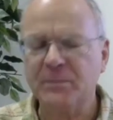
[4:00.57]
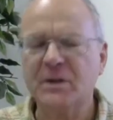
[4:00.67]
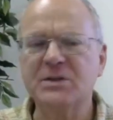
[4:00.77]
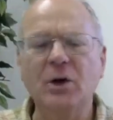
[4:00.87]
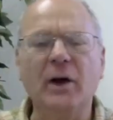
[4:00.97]

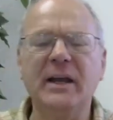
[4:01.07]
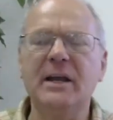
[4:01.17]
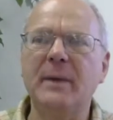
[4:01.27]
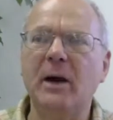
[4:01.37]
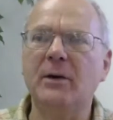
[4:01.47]
He's talking
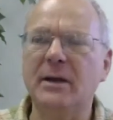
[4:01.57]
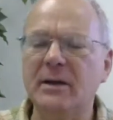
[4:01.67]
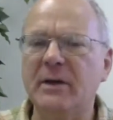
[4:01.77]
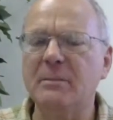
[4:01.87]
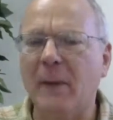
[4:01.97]
about
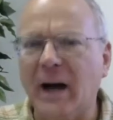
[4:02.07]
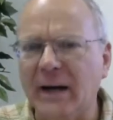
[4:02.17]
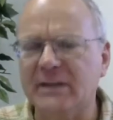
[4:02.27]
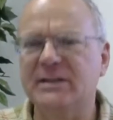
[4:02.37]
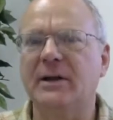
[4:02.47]
giving
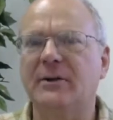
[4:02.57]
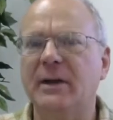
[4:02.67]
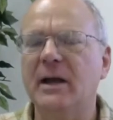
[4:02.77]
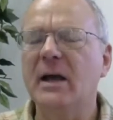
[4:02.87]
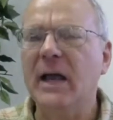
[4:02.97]

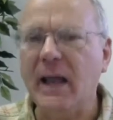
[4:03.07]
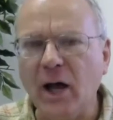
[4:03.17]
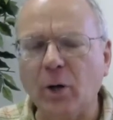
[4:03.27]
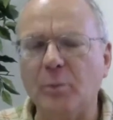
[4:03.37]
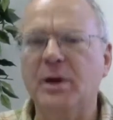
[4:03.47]
monetary
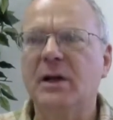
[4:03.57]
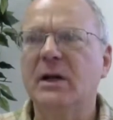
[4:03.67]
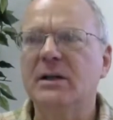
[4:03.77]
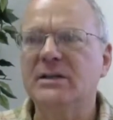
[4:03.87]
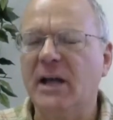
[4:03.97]
help
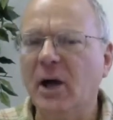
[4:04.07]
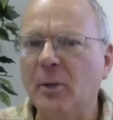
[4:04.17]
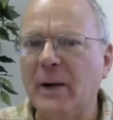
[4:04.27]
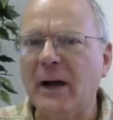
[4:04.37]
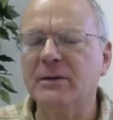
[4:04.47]
to
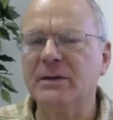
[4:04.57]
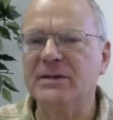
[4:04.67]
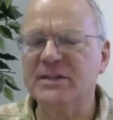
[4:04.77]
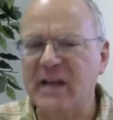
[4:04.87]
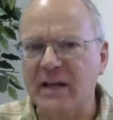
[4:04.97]
help out the
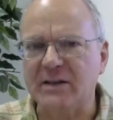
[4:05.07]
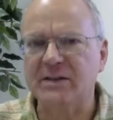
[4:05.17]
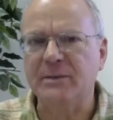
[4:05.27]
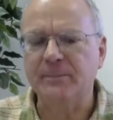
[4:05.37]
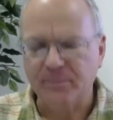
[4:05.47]

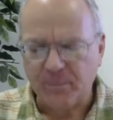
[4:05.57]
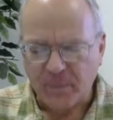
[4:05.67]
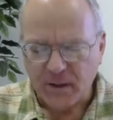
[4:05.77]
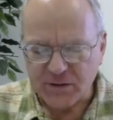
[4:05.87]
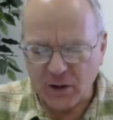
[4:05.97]
saints.
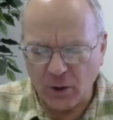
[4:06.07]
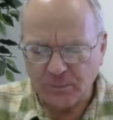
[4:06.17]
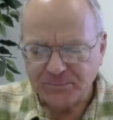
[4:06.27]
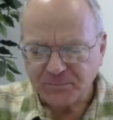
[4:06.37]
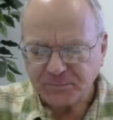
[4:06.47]

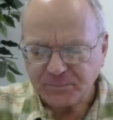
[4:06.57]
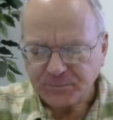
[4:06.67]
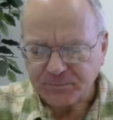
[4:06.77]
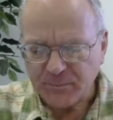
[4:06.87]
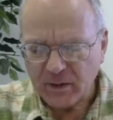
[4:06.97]
So
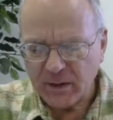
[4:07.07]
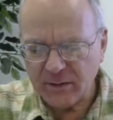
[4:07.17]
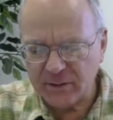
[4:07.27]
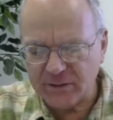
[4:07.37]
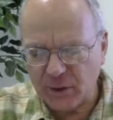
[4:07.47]

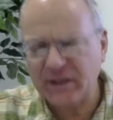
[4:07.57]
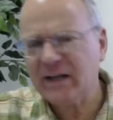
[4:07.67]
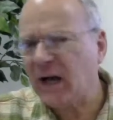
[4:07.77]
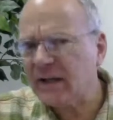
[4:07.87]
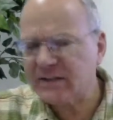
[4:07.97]
the
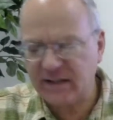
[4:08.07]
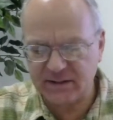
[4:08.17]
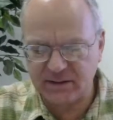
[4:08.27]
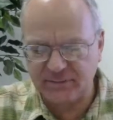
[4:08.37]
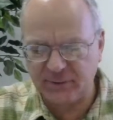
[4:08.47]

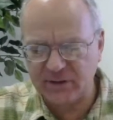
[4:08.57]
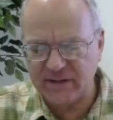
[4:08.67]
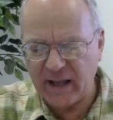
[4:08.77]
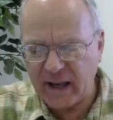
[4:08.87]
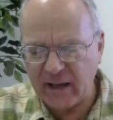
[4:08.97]
context of verse
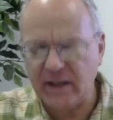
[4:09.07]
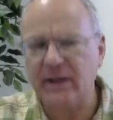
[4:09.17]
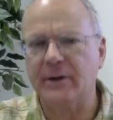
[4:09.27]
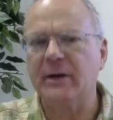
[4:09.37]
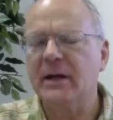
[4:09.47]
8
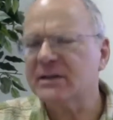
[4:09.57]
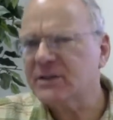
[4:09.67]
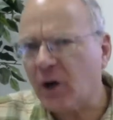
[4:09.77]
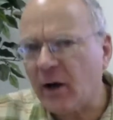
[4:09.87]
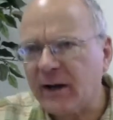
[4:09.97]
here is
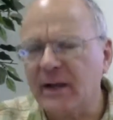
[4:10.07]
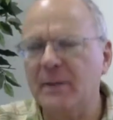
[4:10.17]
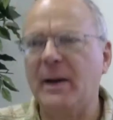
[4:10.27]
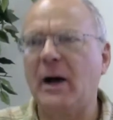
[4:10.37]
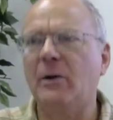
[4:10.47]
talking
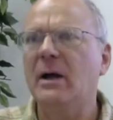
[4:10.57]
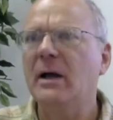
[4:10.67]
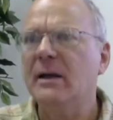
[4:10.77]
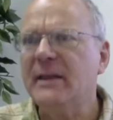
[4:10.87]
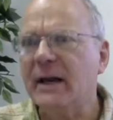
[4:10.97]
about
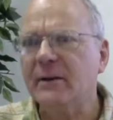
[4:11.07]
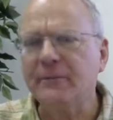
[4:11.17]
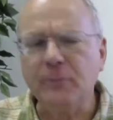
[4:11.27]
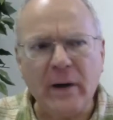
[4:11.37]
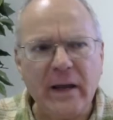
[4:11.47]
that if
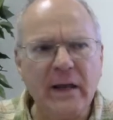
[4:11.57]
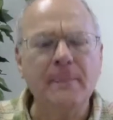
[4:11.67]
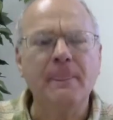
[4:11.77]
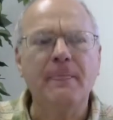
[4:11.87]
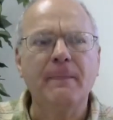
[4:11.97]
we